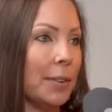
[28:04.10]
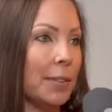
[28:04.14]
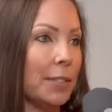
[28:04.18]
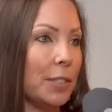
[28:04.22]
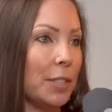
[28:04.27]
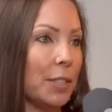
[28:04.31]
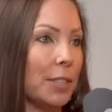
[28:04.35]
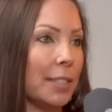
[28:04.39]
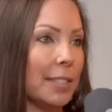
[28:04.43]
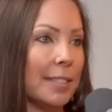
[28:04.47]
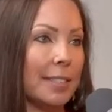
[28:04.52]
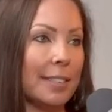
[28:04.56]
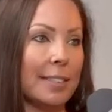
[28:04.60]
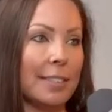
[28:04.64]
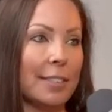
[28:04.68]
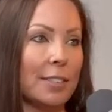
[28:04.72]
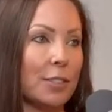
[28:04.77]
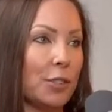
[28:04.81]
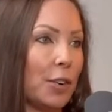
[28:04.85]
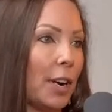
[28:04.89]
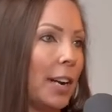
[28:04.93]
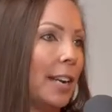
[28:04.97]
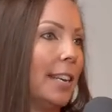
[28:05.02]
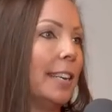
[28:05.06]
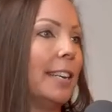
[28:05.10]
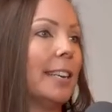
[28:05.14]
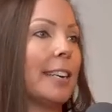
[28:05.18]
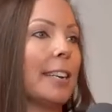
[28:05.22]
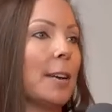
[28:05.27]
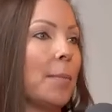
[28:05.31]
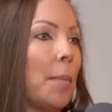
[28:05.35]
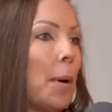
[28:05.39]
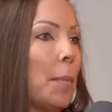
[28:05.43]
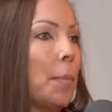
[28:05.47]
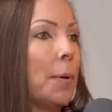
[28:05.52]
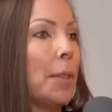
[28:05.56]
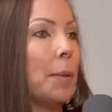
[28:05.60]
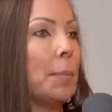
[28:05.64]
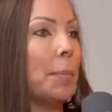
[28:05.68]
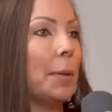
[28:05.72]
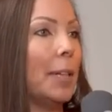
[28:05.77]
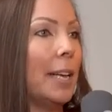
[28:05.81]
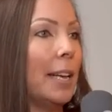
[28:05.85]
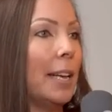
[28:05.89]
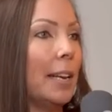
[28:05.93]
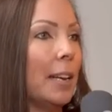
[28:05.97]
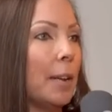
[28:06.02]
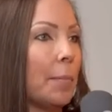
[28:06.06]
So I was just trying to come up with a
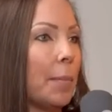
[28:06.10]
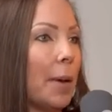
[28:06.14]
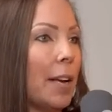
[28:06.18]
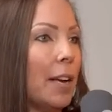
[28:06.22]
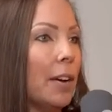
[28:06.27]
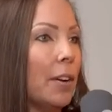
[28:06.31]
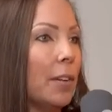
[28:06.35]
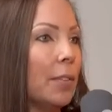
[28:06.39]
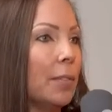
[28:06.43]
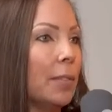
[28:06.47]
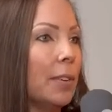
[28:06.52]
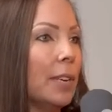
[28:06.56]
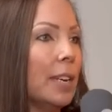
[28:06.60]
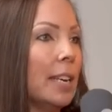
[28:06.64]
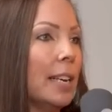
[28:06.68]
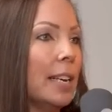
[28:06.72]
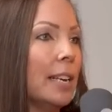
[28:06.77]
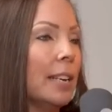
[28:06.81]
plan on my own.